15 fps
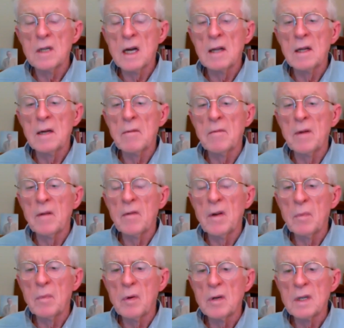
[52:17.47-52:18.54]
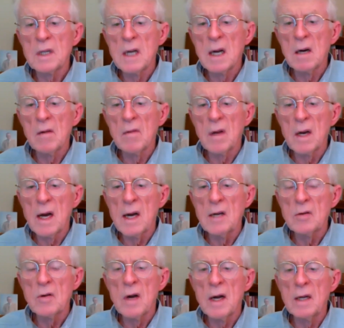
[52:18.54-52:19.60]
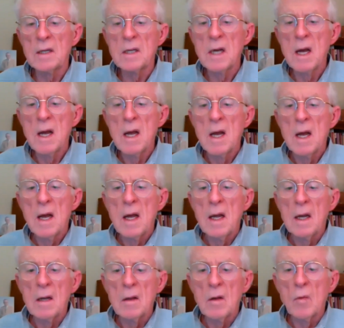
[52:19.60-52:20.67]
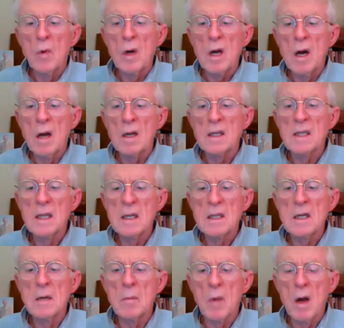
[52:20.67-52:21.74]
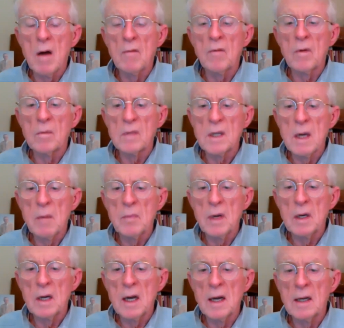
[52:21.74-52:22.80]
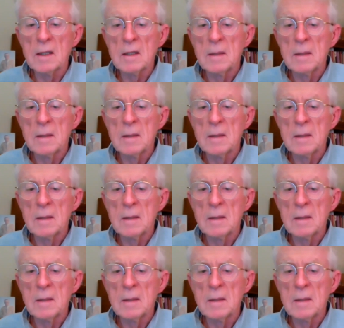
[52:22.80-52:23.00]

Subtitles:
I think 50% of the nitrates in the Wakulla system come from septic tanks.